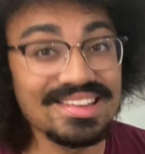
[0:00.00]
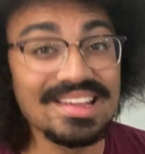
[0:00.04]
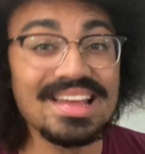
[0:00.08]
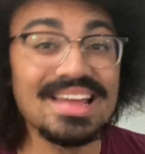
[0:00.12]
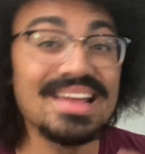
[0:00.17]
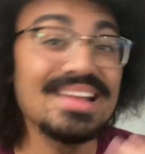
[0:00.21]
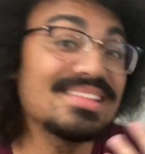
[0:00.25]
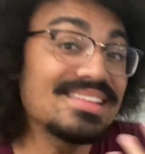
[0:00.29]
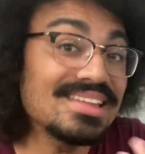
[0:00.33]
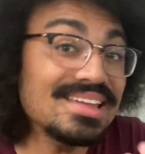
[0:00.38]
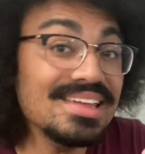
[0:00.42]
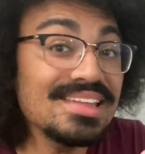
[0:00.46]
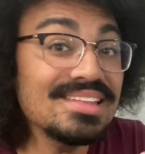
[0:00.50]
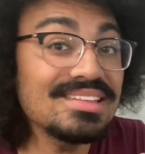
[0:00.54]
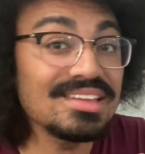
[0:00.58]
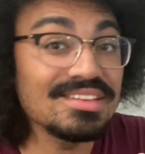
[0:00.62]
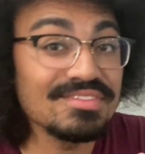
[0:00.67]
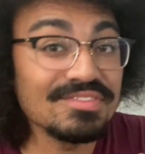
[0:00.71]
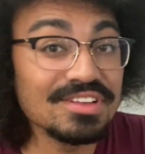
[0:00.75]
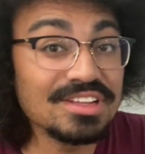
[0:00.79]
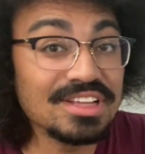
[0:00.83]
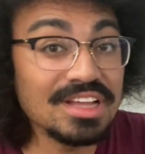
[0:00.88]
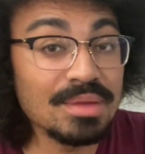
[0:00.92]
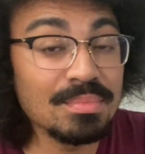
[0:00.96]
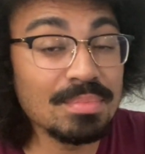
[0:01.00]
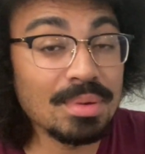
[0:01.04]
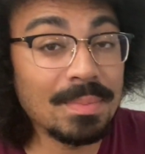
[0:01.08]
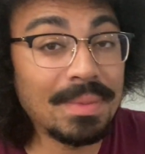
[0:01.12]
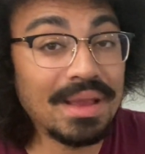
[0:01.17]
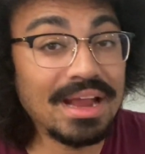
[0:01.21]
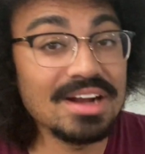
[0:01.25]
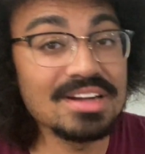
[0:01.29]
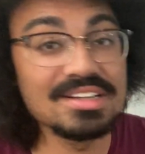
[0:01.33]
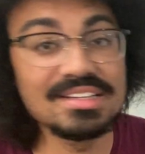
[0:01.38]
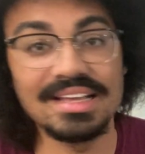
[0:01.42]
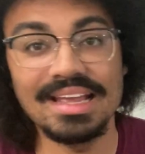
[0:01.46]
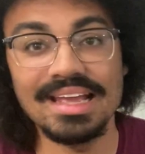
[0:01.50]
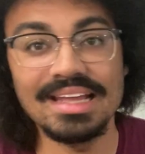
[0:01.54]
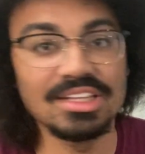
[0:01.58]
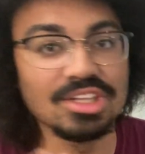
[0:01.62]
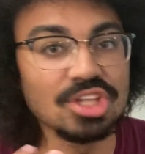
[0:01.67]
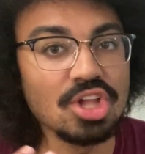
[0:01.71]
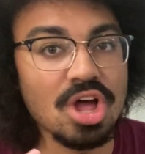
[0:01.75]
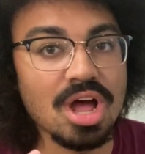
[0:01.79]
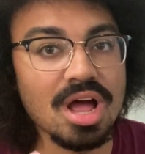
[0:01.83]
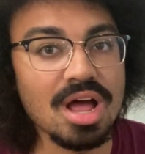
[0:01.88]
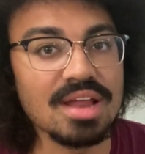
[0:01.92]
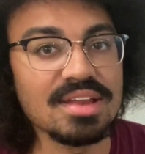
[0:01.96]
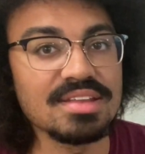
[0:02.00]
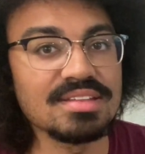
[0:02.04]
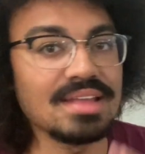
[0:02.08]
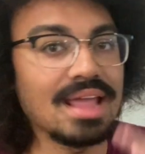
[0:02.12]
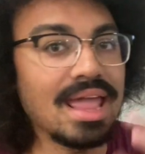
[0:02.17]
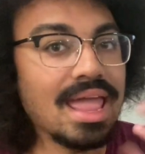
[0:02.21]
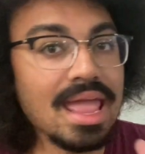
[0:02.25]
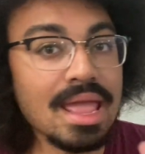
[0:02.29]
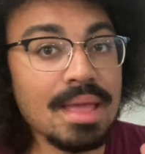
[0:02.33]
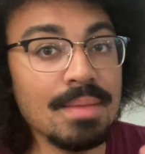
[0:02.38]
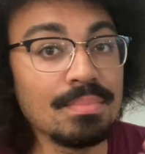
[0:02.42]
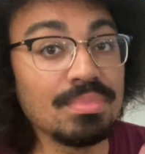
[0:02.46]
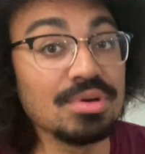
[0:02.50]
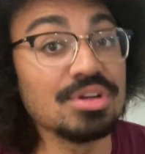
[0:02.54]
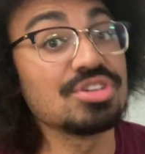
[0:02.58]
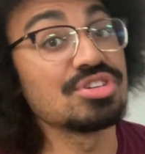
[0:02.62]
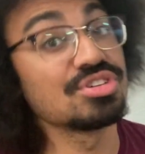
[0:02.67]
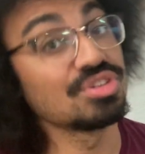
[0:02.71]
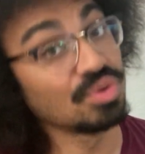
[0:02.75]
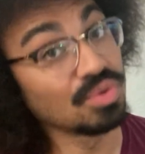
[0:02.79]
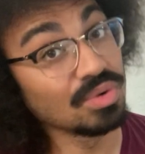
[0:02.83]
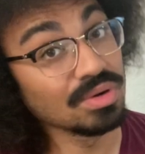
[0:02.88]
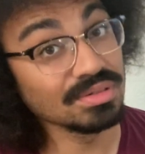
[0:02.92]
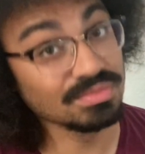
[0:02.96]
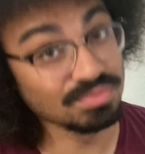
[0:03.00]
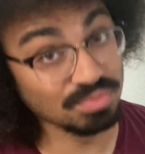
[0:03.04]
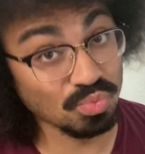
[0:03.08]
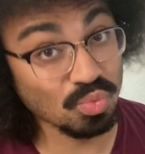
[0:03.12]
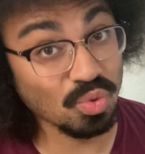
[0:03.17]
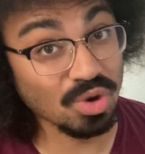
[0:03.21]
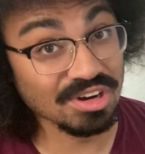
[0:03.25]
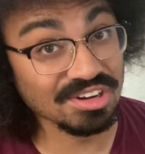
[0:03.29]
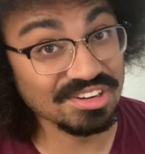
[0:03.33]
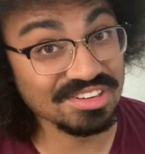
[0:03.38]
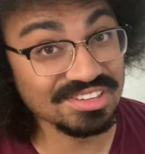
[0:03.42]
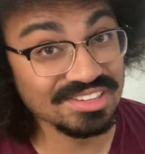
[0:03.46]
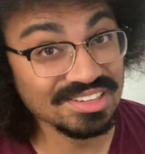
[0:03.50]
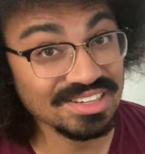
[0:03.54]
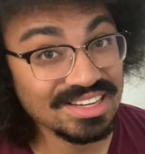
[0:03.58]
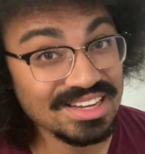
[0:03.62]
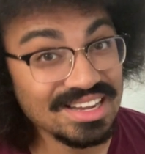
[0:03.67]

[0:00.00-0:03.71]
it's easy for the unprepared to get lost, ambushed, or worse.